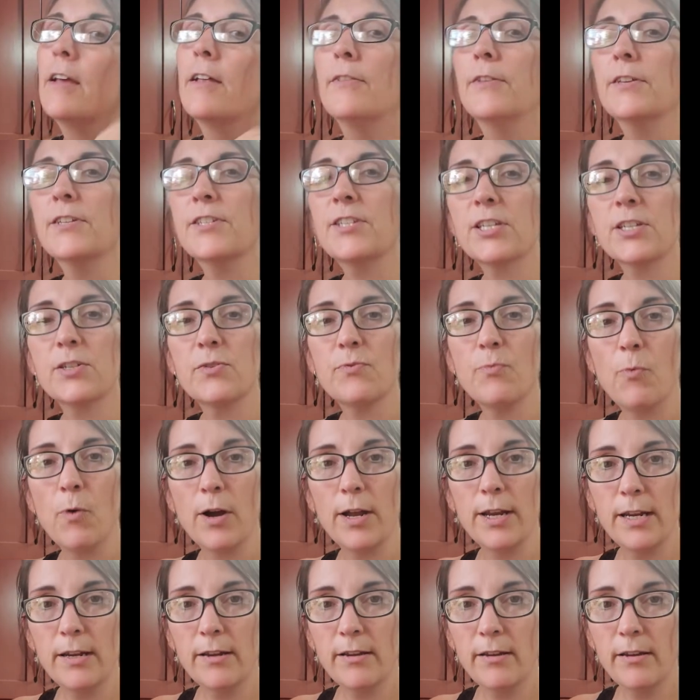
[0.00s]
This is
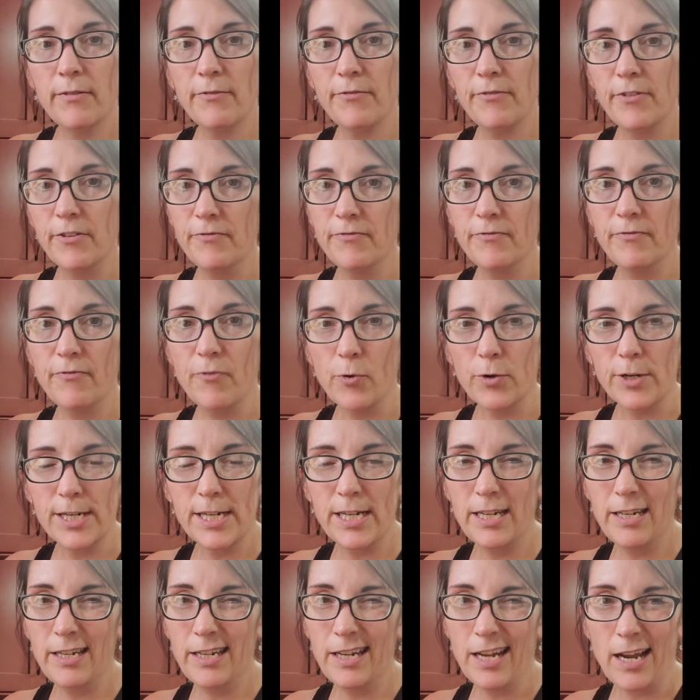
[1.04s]
one
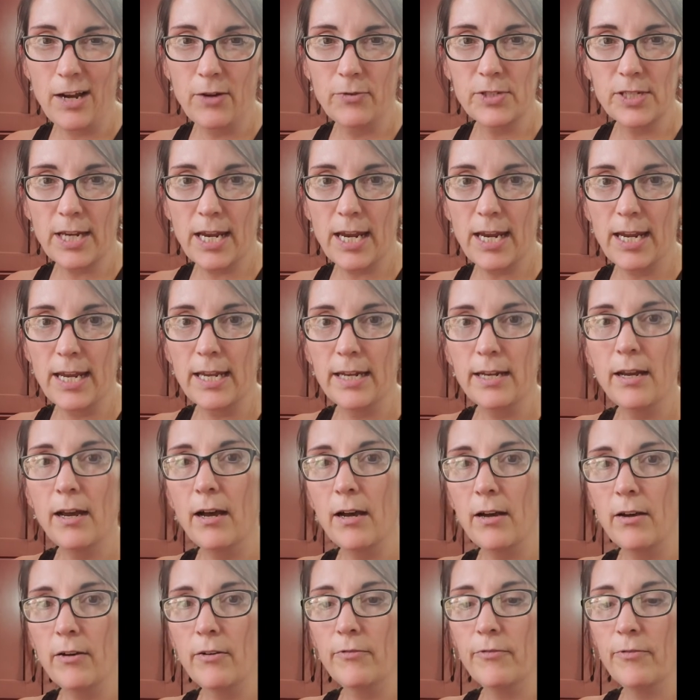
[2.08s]
14-ounce can
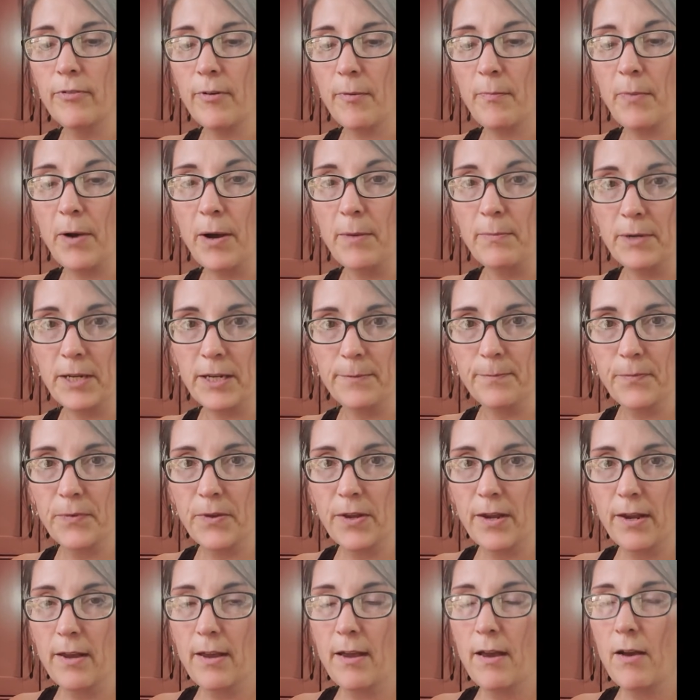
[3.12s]
of pumpkin,
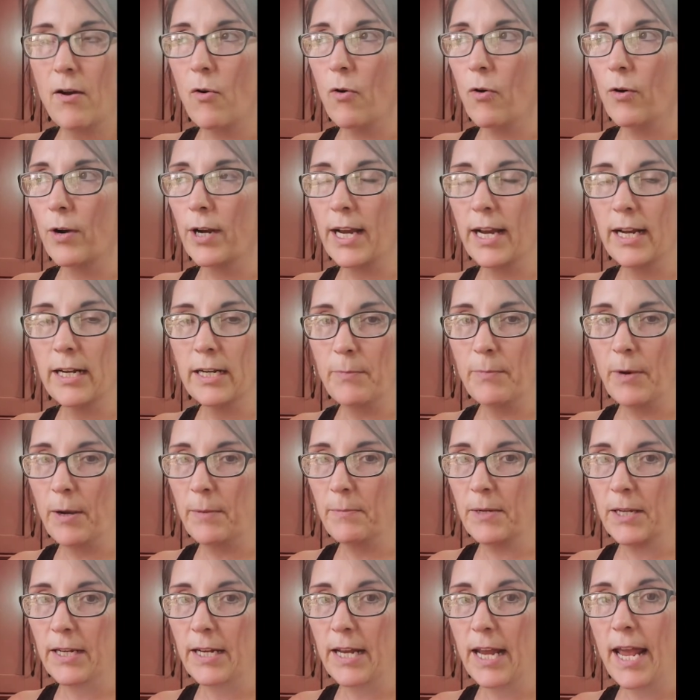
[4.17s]
organic
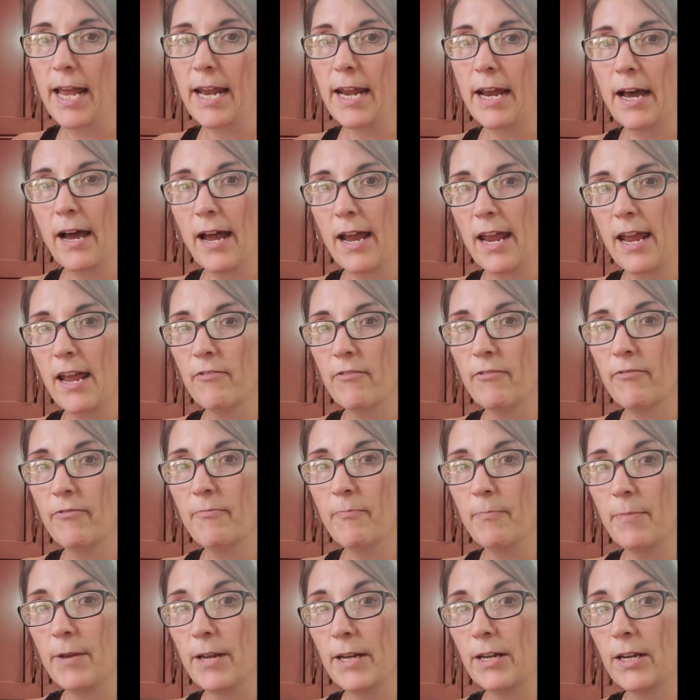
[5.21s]
pumpkin, and
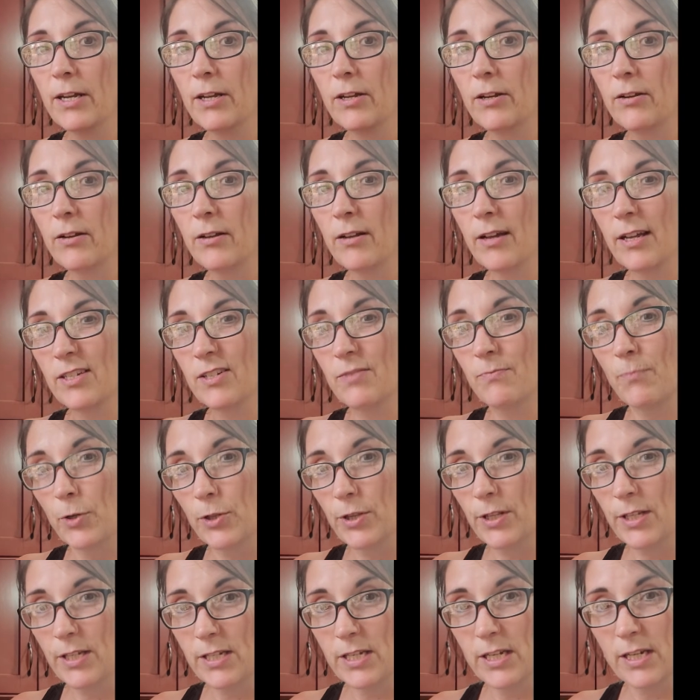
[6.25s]
I
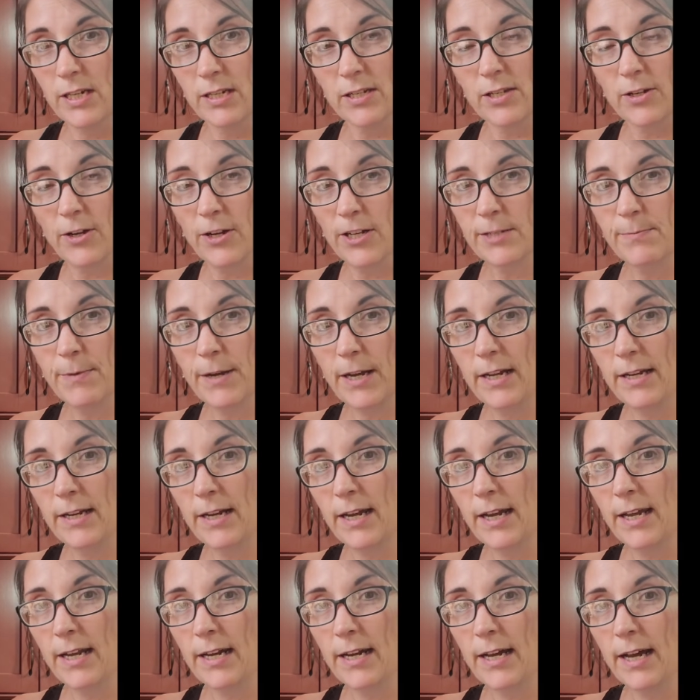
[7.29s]
put this in a saucepan
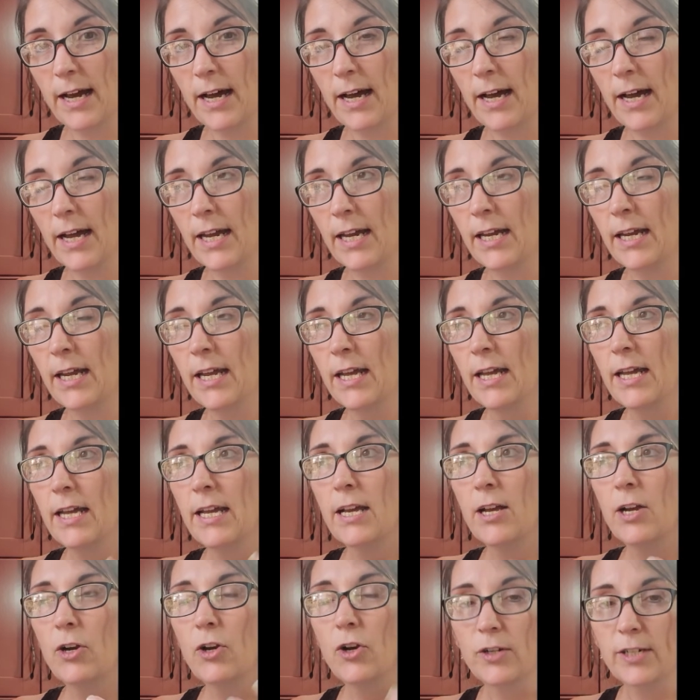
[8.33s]
and I
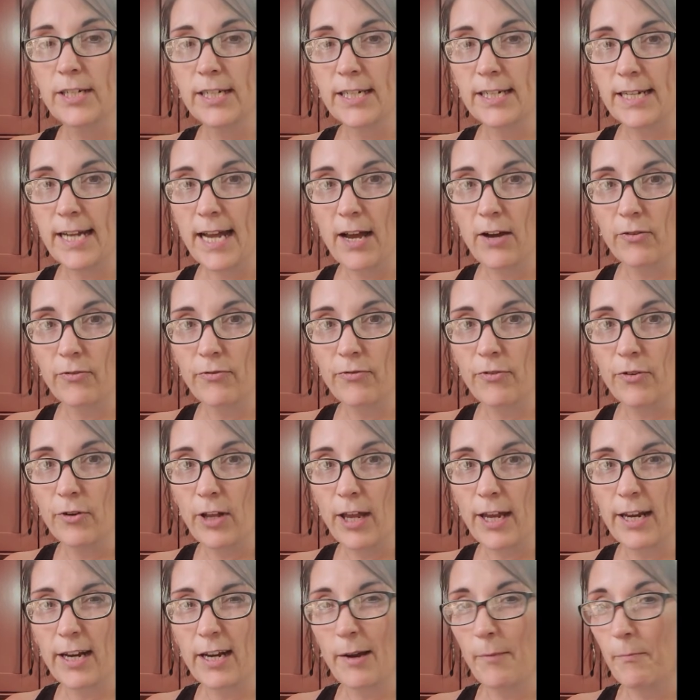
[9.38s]
cooked it down for
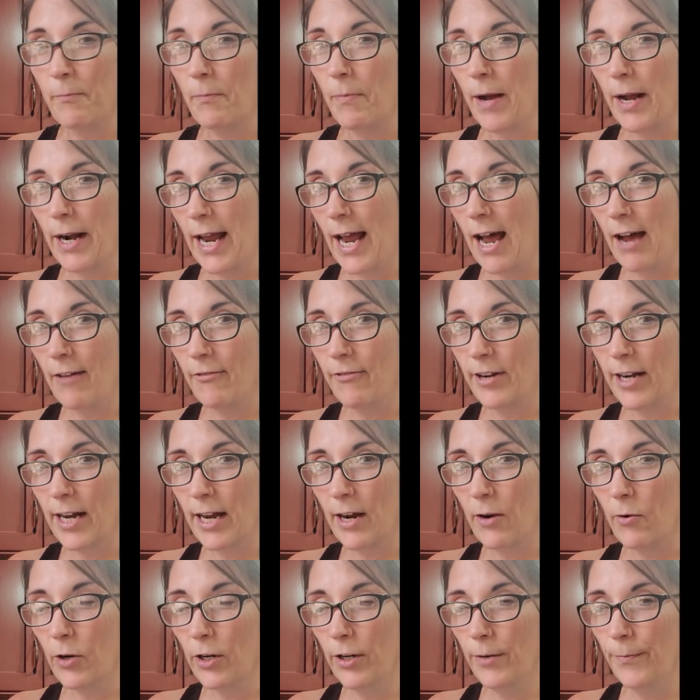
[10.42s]
like about a half an
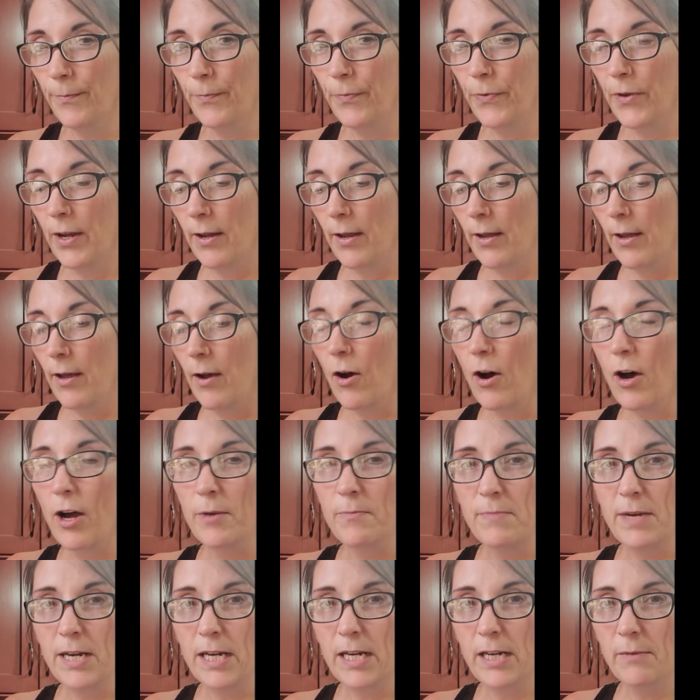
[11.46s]
hour
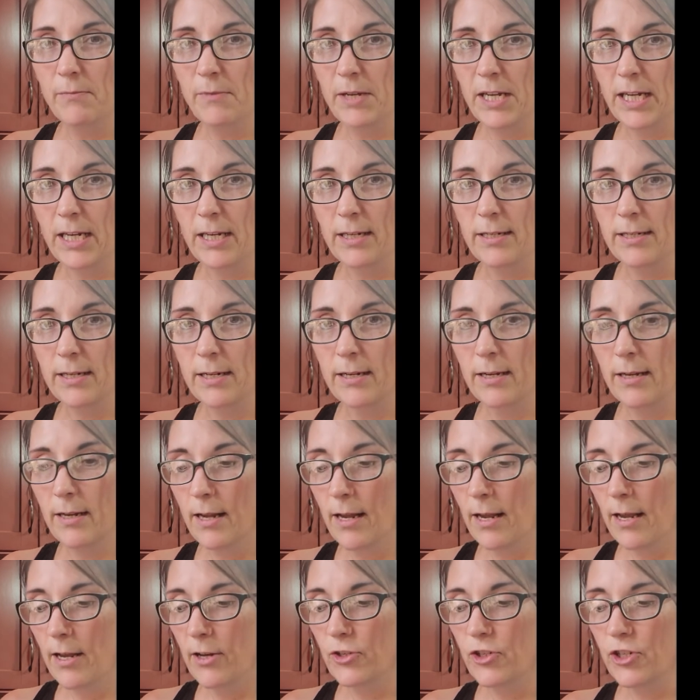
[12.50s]
on medium heat
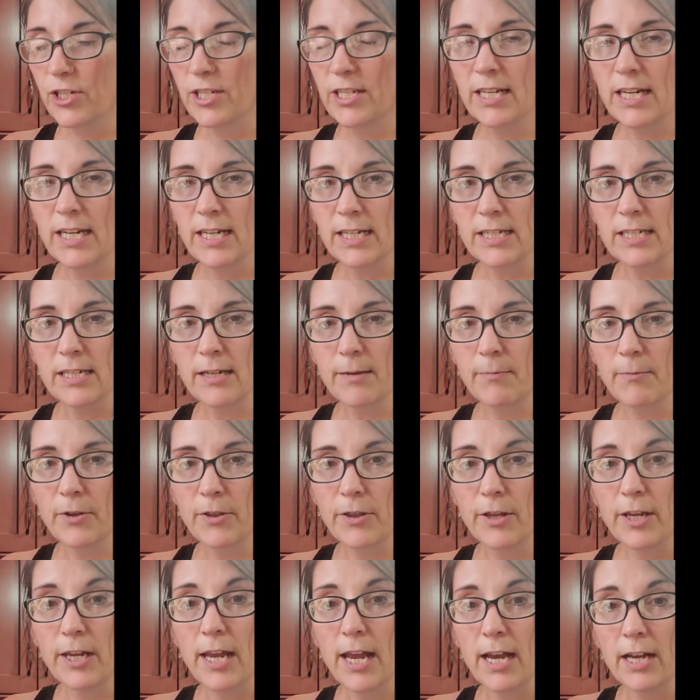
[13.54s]
just to get some of
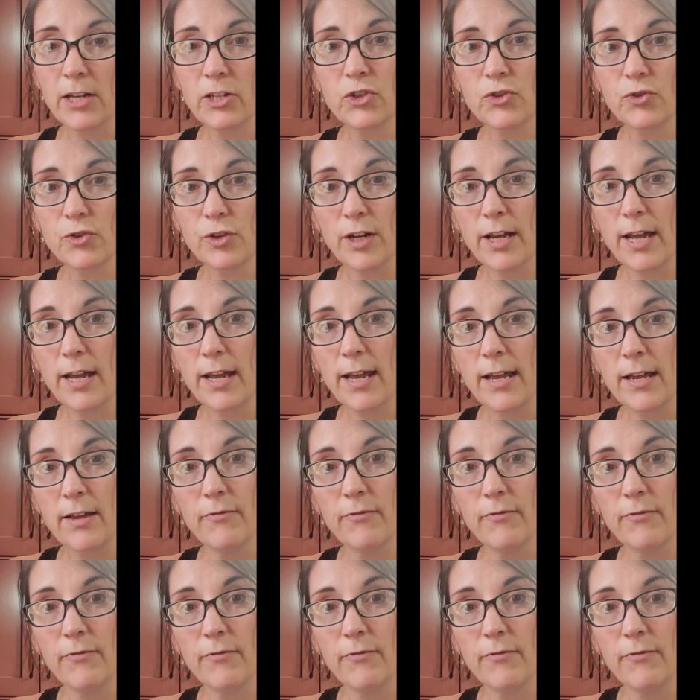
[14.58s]
the extra